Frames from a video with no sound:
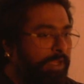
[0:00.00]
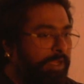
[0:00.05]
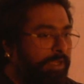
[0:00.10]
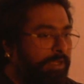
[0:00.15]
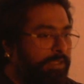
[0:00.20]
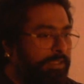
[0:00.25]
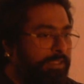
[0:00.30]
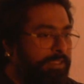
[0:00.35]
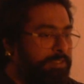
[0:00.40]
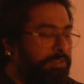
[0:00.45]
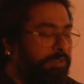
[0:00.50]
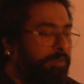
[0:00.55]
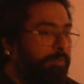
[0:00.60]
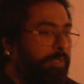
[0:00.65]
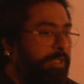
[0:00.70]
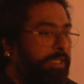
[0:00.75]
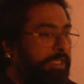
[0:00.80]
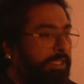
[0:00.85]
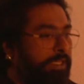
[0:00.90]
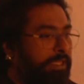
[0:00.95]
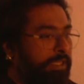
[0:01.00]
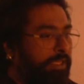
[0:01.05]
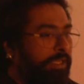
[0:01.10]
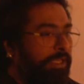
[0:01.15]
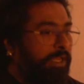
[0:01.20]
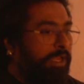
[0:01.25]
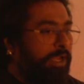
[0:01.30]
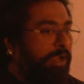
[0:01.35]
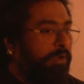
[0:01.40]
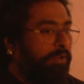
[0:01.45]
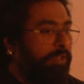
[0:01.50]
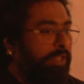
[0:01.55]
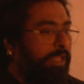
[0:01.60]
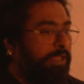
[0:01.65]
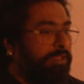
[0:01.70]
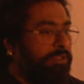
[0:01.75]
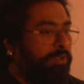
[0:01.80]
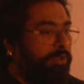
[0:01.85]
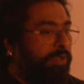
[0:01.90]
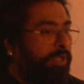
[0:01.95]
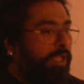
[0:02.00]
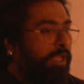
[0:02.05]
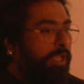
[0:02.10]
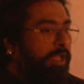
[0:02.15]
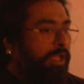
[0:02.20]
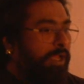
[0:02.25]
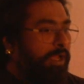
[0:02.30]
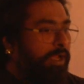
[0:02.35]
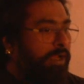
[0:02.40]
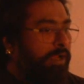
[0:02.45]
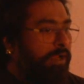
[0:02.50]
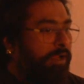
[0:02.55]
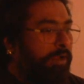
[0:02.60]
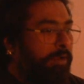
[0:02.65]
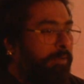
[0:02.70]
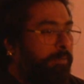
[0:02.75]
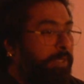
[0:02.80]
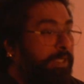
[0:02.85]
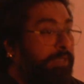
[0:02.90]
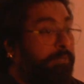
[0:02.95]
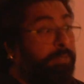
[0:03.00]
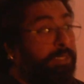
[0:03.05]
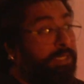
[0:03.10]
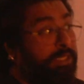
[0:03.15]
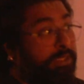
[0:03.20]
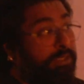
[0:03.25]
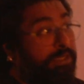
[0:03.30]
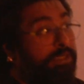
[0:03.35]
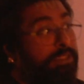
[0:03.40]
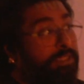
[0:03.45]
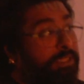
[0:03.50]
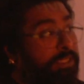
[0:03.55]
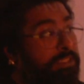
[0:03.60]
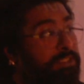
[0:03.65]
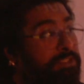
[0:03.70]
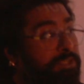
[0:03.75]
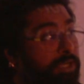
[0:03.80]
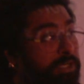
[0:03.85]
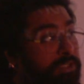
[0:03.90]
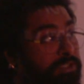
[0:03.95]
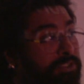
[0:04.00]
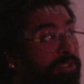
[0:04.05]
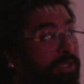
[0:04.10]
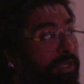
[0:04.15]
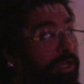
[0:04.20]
there's so many out there. So, but here the instructional